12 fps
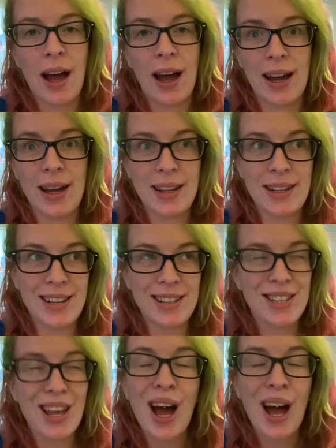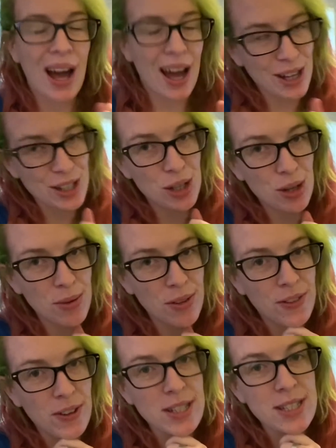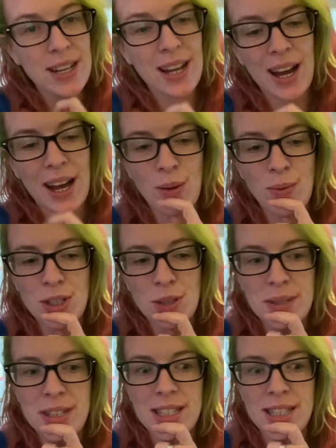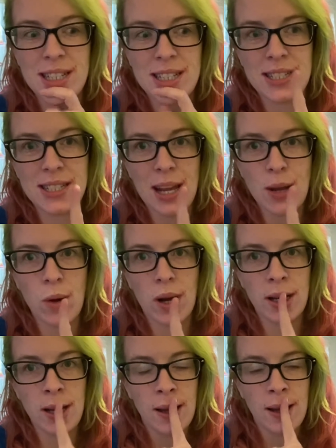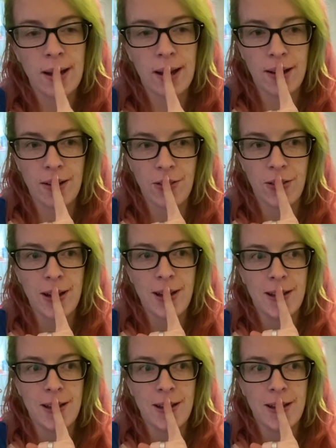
Uh, it is October 1st, uh, which means it is day one of